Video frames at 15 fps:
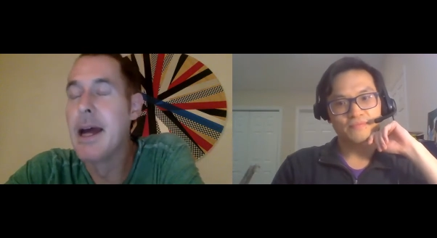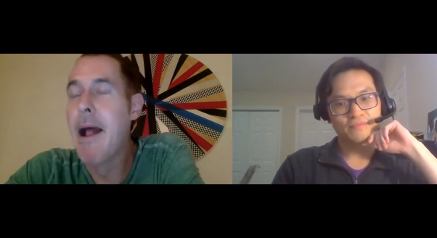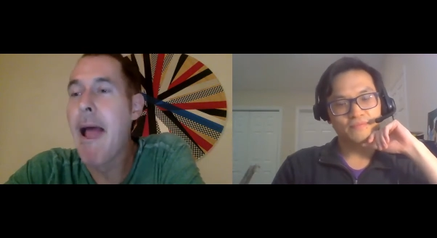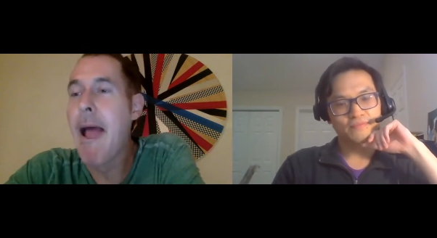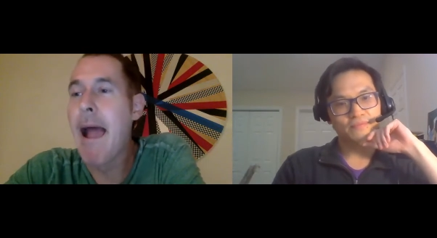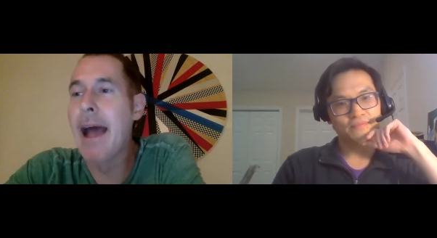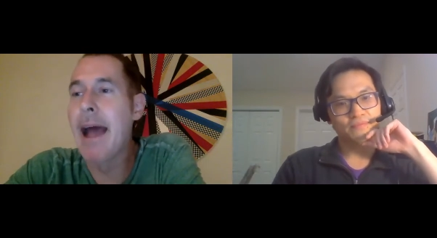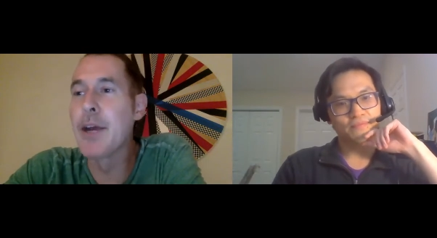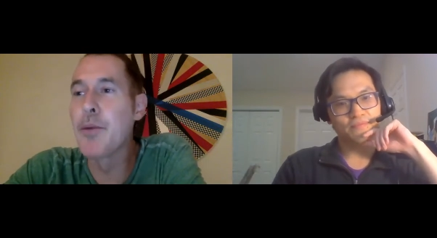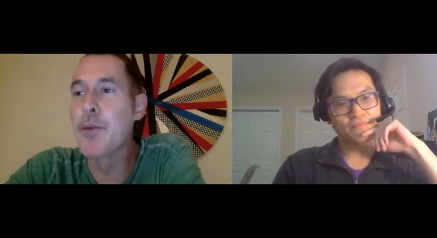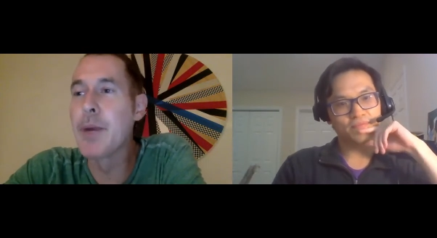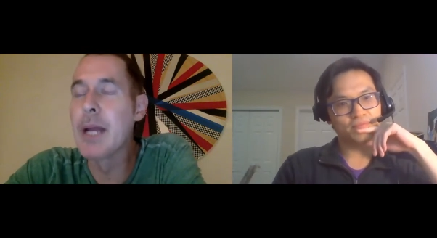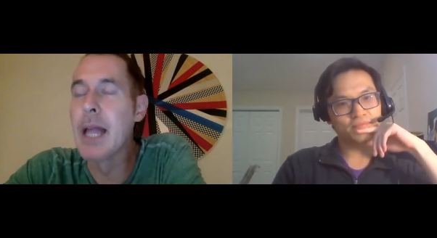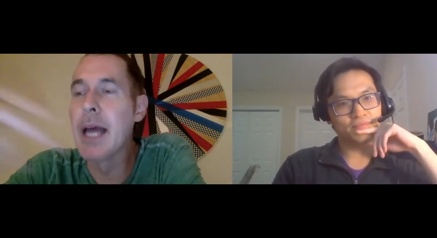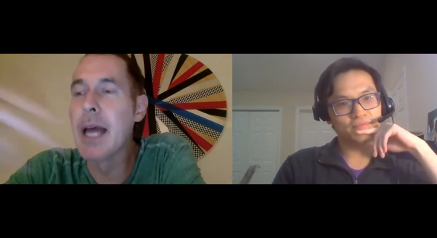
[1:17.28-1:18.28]
Speaker 1: And I
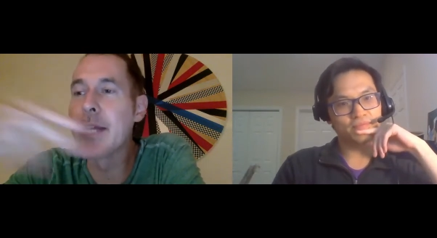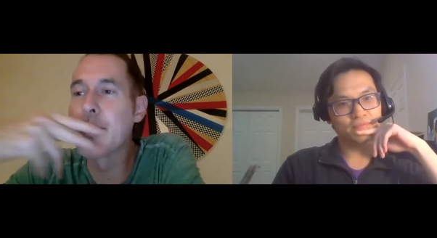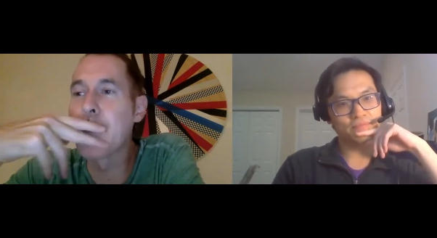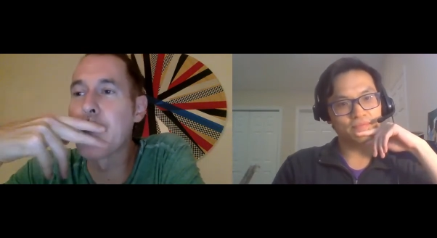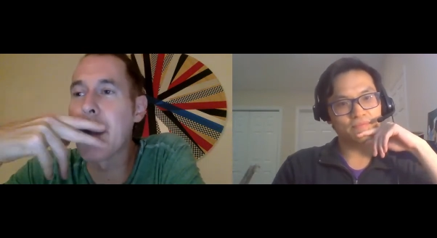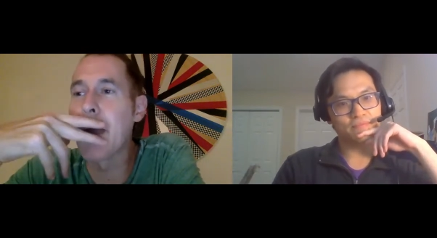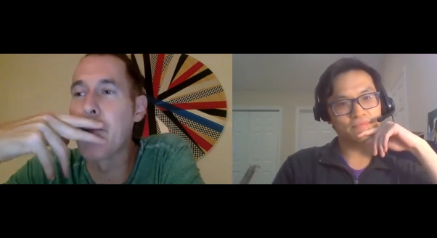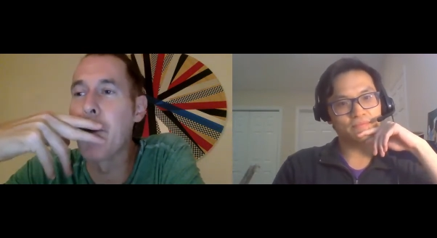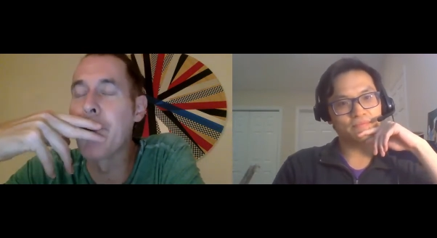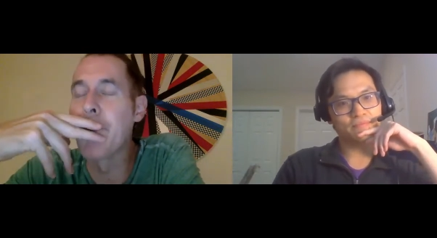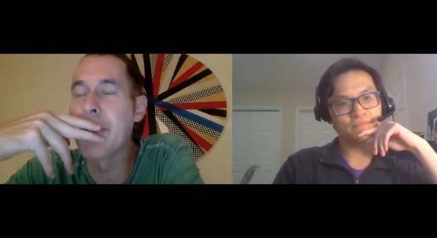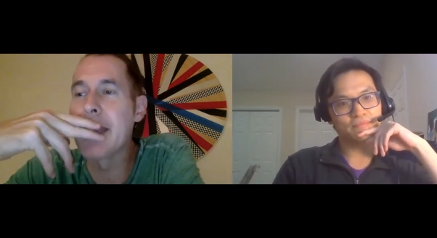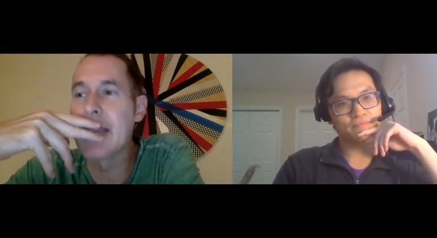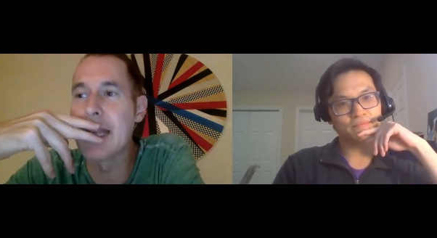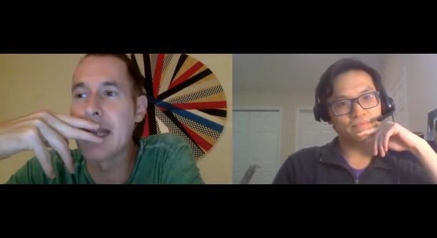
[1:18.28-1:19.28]
realized when I wrote
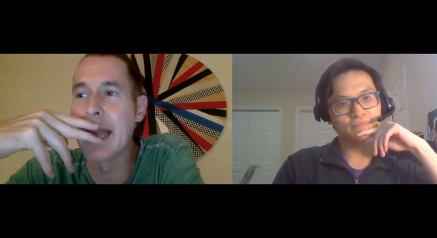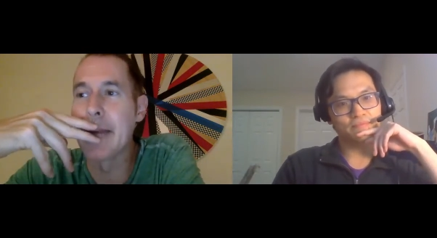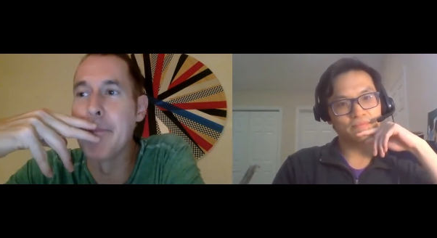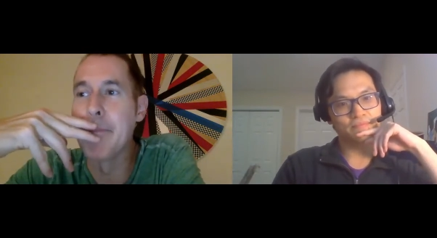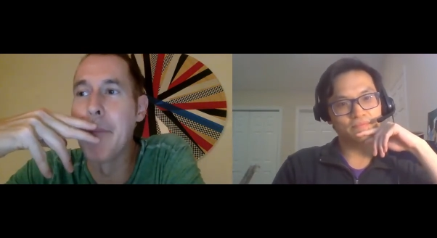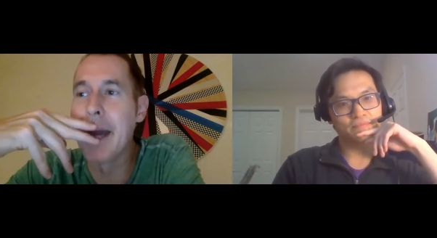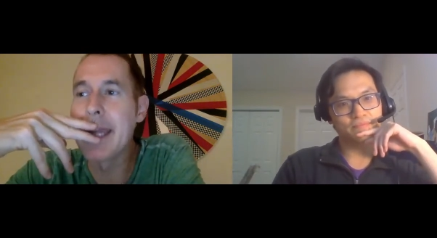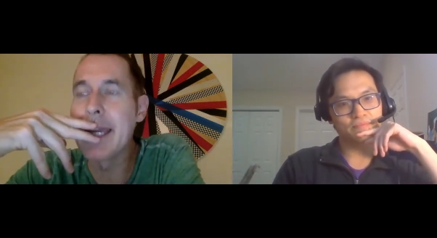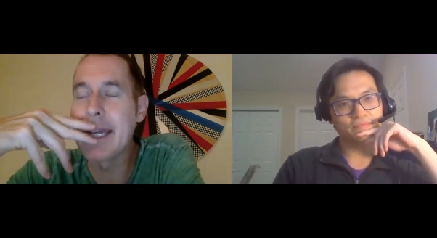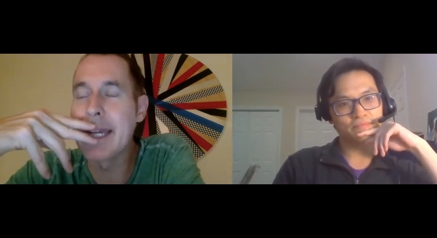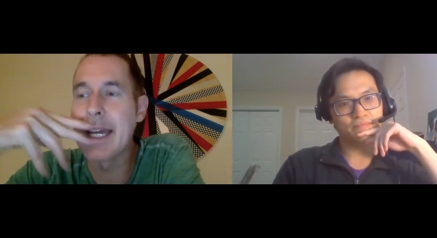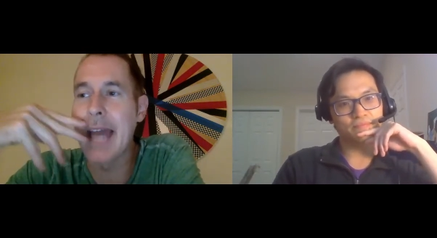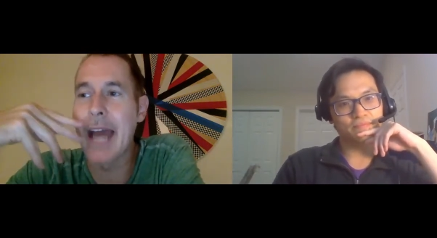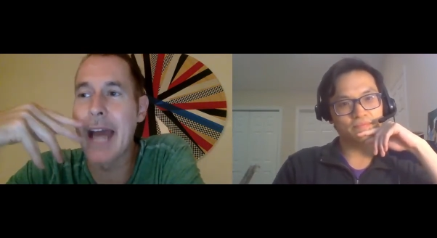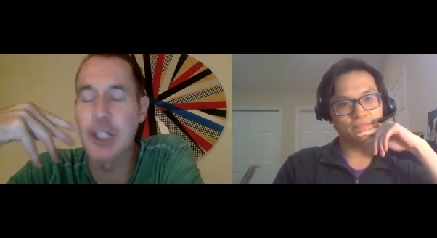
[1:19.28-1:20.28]
that that like money
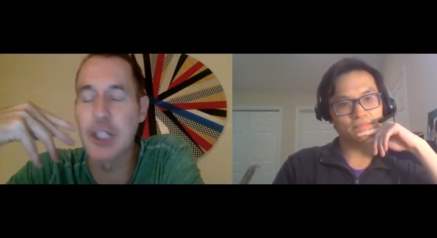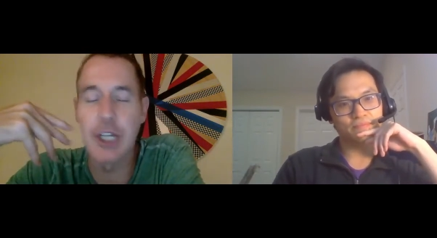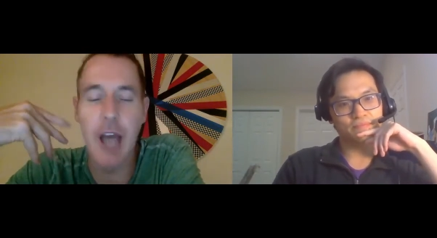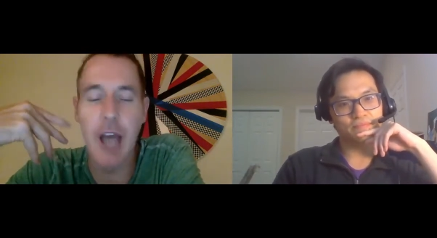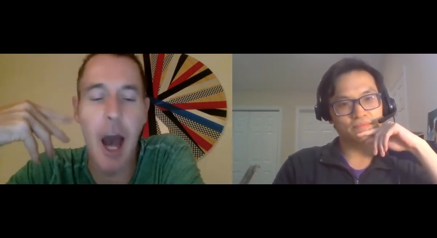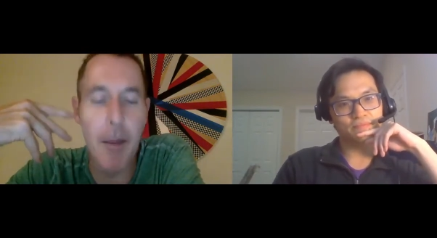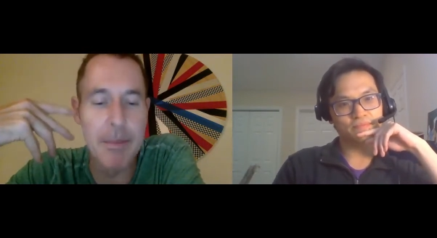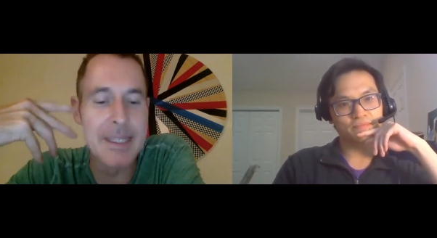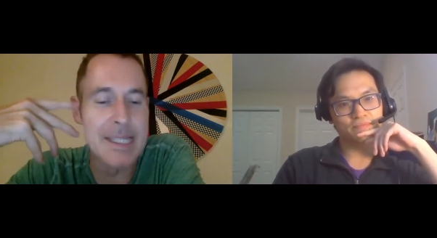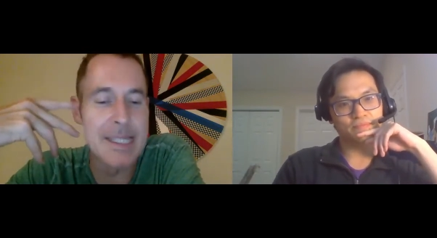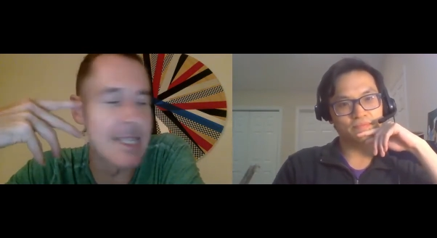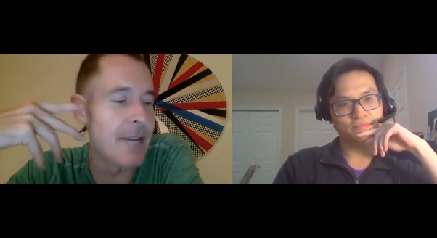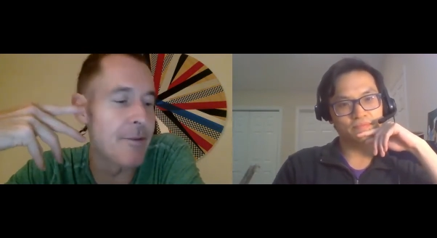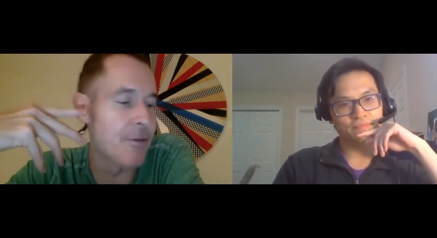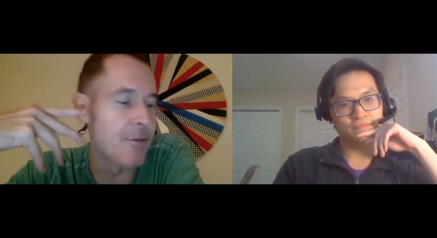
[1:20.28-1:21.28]
can actually
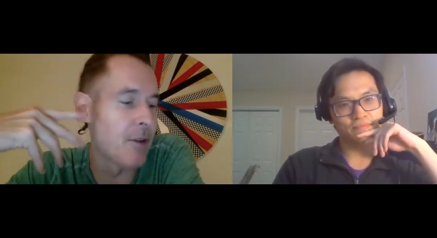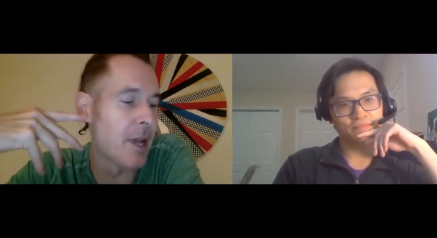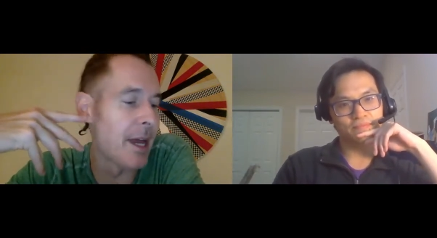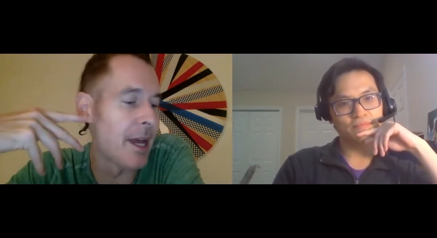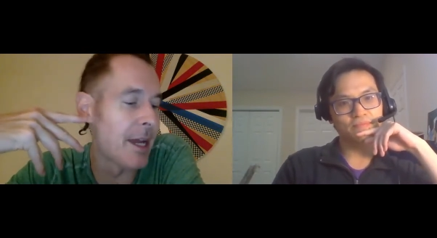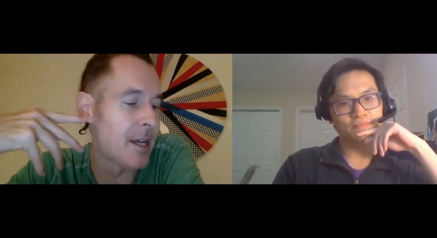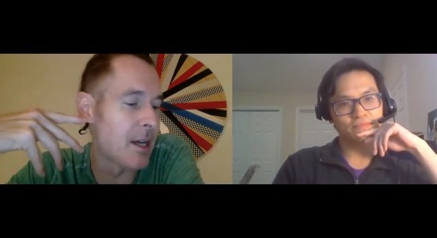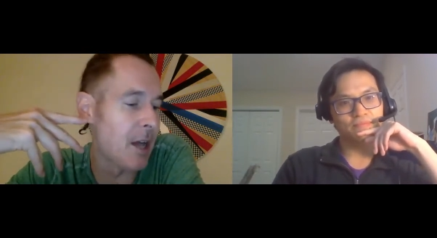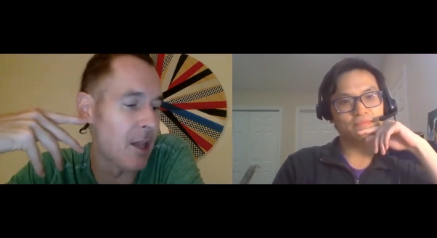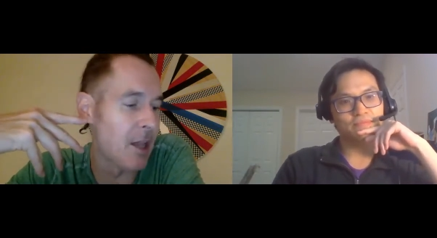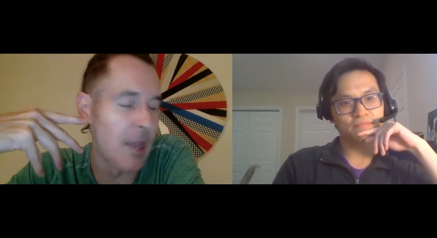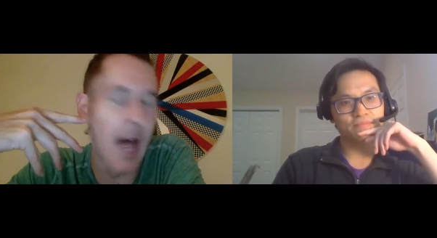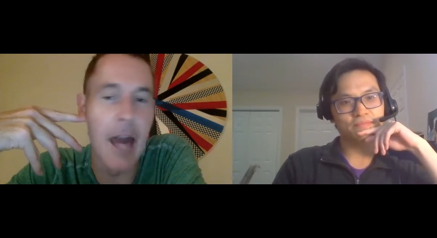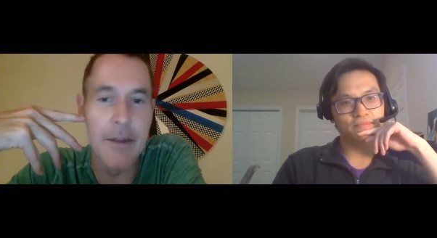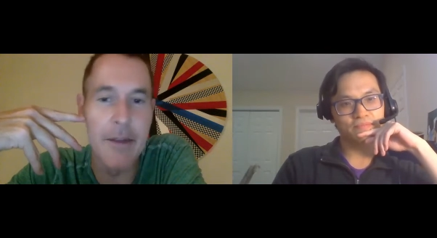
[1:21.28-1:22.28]
compensate for like a
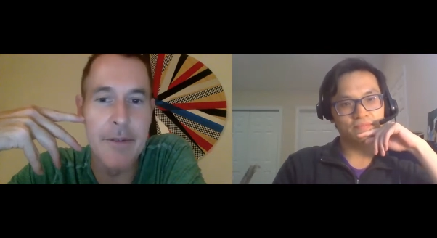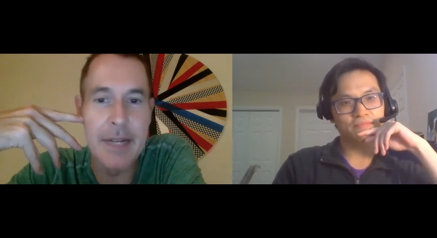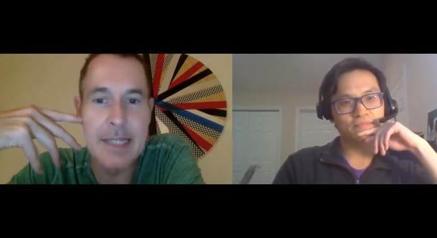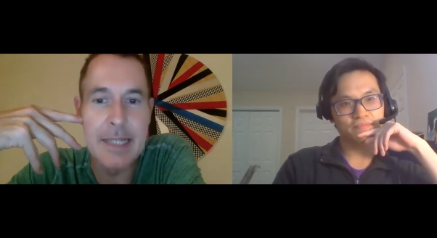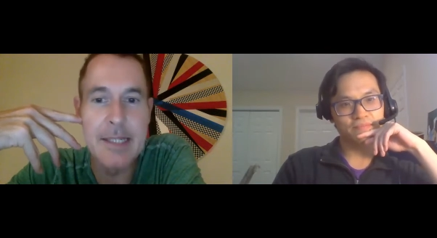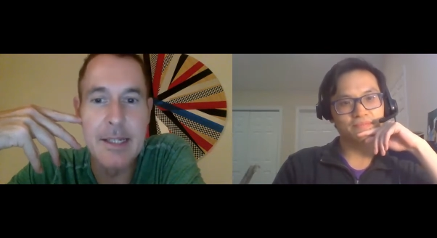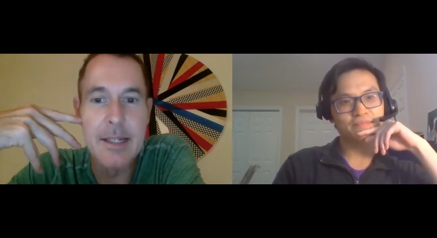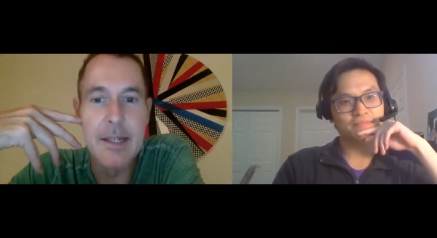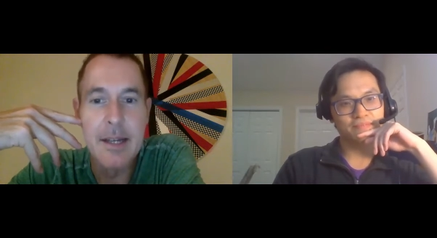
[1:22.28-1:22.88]
lot of it